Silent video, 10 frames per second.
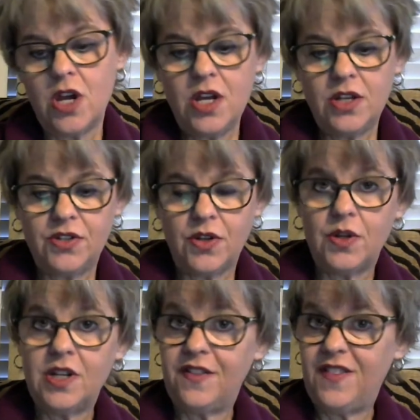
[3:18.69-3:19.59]
So it can
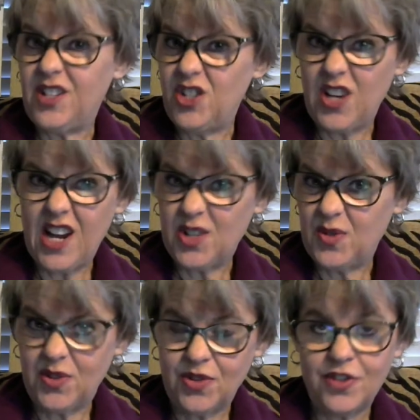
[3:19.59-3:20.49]
affect your cash
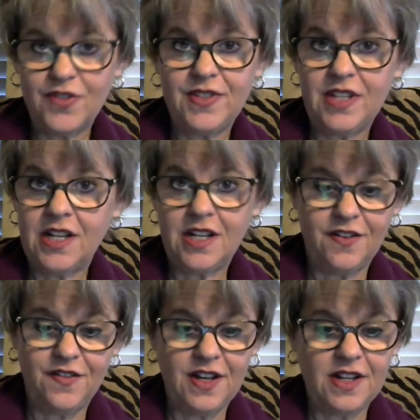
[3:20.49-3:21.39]
reserves, it can
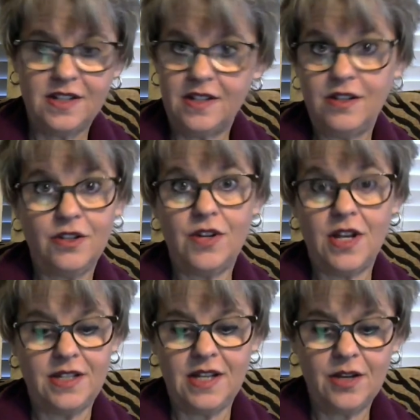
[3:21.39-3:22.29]
affect your debt
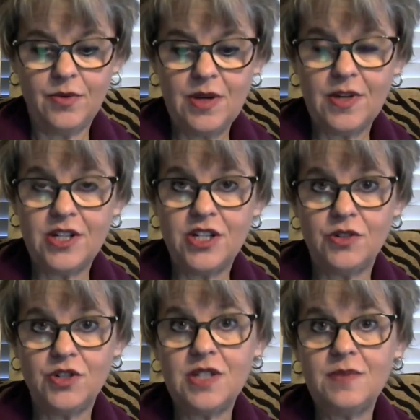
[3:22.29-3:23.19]
to equity ratio,
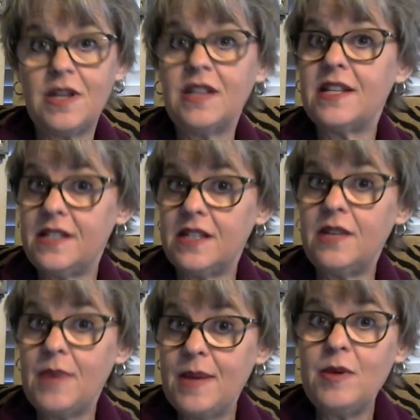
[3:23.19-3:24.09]
just unless it
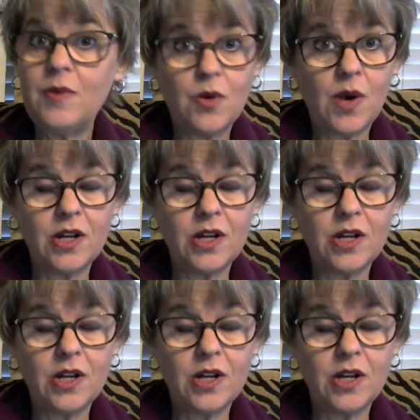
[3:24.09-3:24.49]
may be required.